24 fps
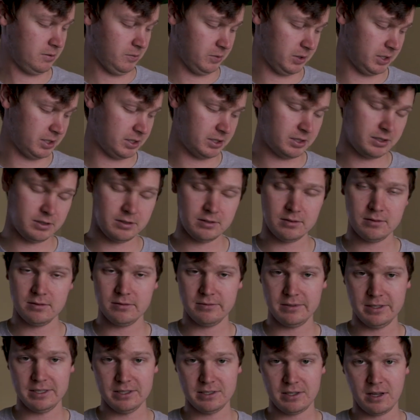which
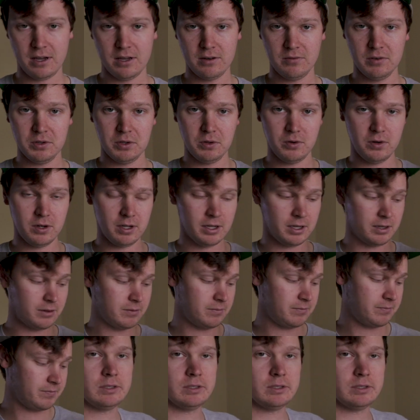is kind of annoying.